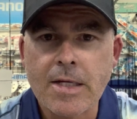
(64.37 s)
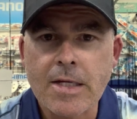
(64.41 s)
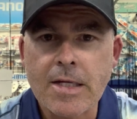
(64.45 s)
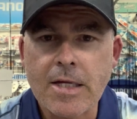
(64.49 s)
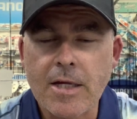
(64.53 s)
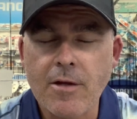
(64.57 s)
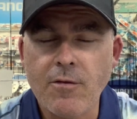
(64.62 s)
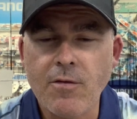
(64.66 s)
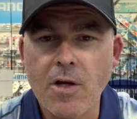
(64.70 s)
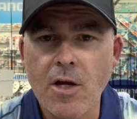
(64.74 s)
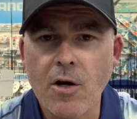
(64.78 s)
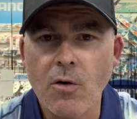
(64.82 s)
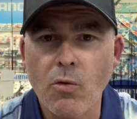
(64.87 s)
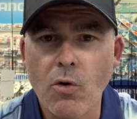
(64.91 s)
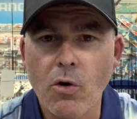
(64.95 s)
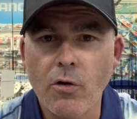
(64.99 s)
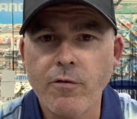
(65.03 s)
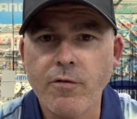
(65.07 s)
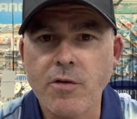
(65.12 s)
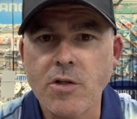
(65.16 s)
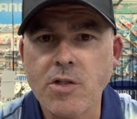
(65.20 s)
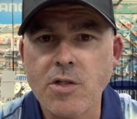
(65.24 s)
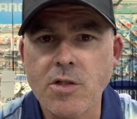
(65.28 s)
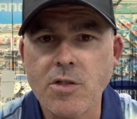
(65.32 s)
If you're going to rock
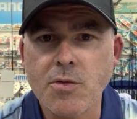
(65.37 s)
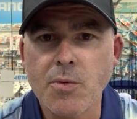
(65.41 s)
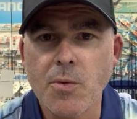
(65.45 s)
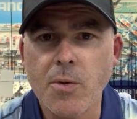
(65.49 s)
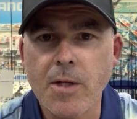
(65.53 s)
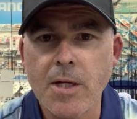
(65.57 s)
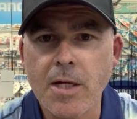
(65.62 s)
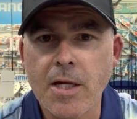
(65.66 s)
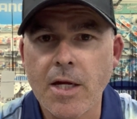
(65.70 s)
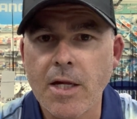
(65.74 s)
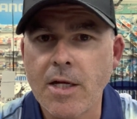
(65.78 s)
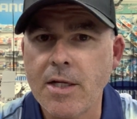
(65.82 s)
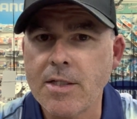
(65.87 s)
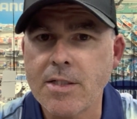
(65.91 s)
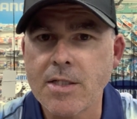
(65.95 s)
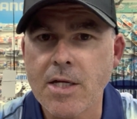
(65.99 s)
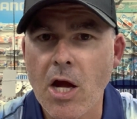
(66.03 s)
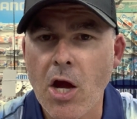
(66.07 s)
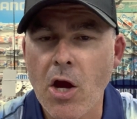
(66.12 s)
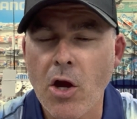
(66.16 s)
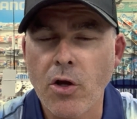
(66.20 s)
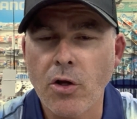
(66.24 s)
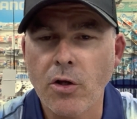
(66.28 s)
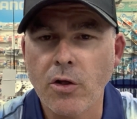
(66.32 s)
fish this weekend, it's
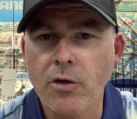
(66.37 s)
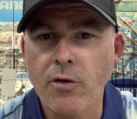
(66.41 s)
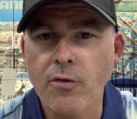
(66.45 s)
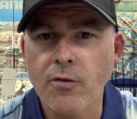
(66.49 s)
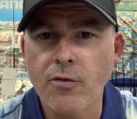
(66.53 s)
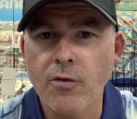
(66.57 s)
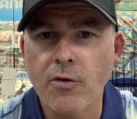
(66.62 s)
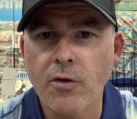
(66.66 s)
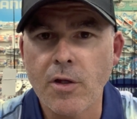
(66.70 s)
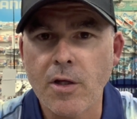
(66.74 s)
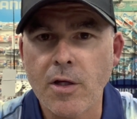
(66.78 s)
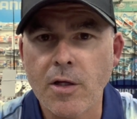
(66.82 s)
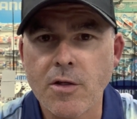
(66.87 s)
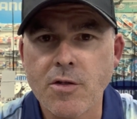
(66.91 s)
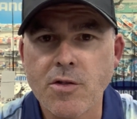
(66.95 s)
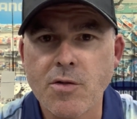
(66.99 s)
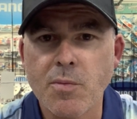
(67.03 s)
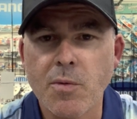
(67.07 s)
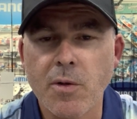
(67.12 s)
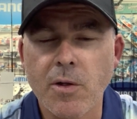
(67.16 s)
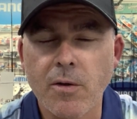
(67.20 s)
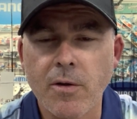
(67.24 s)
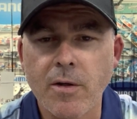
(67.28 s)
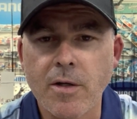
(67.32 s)
only for the
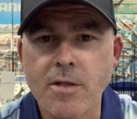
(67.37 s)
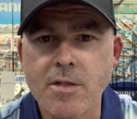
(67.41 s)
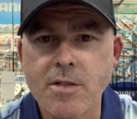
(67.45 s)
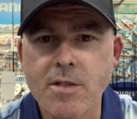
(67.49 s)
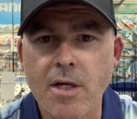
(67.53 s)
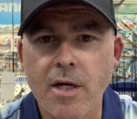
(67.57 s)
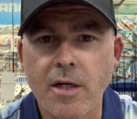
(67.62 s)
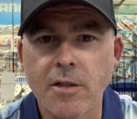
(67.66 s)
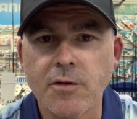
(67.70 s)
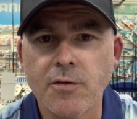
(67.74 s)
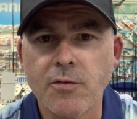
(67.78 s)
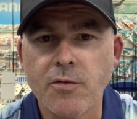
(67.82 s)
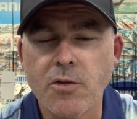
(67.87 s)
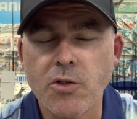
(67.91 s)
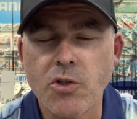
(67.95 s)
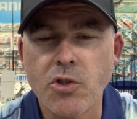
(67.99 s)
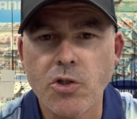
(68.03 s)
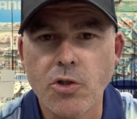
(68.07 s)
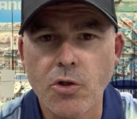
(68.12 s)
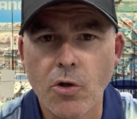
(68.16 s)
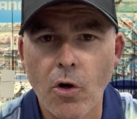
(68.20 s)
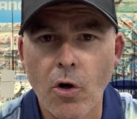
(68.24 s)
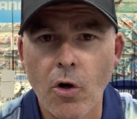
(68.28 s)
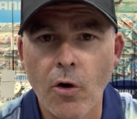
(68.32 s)
experience, that's for
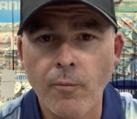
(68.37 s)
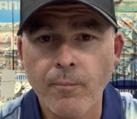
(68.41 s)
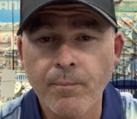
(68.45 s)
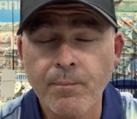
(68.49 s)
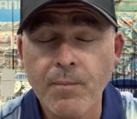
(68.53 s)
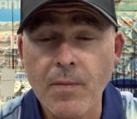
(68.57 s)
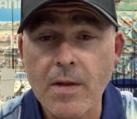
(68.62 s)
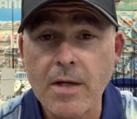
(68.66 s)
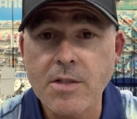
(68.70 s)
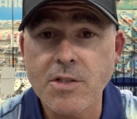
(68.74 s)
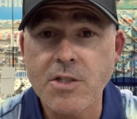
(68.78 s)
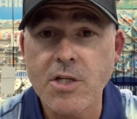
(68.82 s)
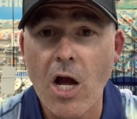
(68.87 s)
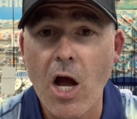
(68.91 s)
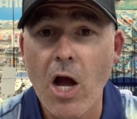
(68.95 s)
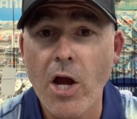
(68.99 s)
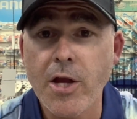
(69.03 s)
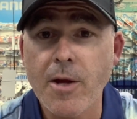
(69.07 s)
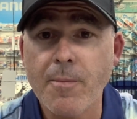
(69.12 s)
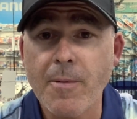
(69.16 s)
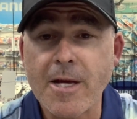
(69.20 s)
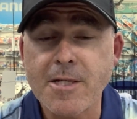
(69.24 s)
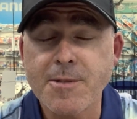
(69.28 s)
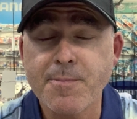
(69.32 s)
sure. So
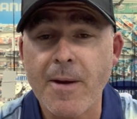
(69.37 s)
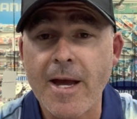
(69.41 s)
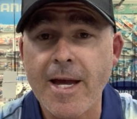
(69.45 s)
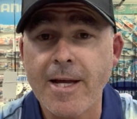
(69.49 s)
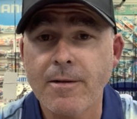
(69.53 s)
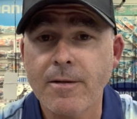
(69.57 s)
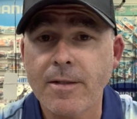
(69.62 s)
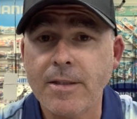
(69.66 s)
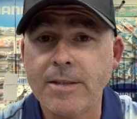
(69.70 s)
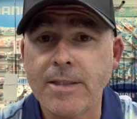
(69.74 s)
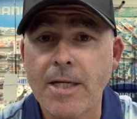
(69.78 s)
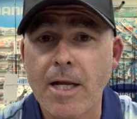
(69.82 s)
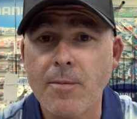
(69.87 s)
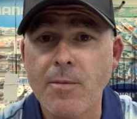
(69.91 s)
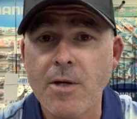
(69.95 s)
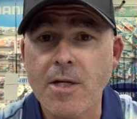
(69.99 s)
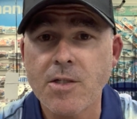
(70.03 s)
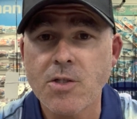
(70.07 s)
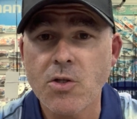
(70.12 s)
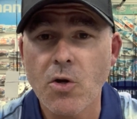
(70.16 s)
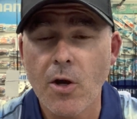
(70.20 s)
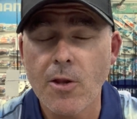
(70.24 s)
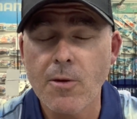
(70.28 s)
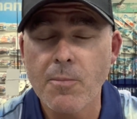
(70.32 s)
your best bet is going to be
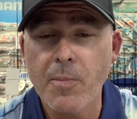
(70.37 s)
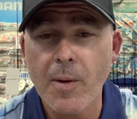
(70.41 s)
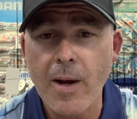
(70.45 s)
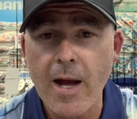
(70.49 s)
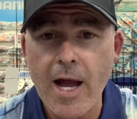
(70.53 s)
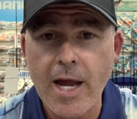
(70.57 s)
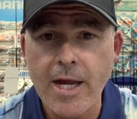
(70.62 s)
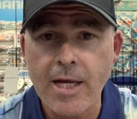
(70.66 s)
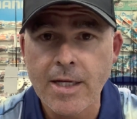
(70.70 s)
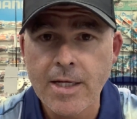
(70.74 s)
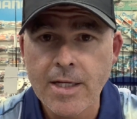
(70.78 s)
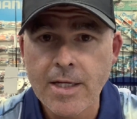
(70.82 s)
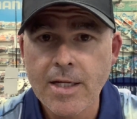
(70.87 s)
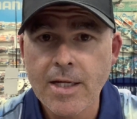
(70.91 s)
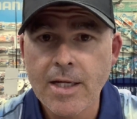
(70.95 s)
inside the bay.